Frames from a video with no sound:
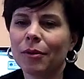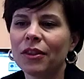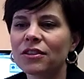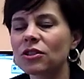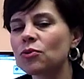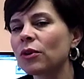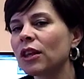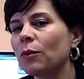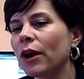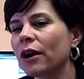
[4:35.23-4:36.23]
And this is
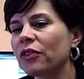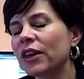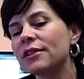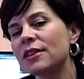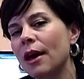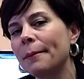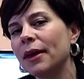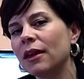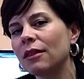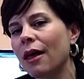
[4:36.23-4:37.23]
really where things come in,